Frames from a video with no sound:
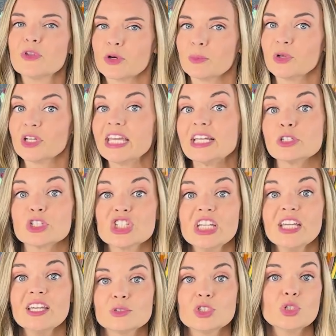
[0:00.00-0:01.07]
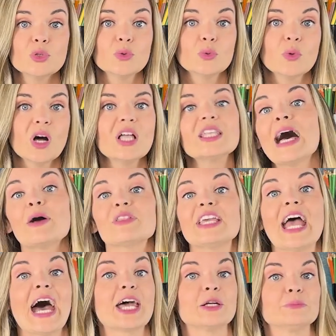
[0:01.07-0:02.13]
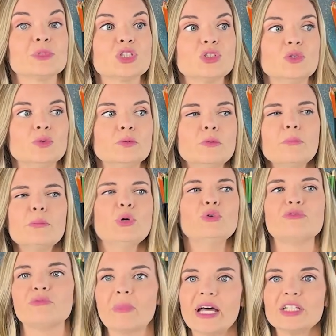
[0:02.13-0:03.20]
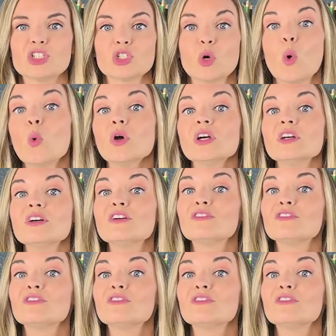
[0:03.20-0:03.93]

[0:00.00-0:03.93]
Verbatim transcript: thermal energy to allow the atoms to move much or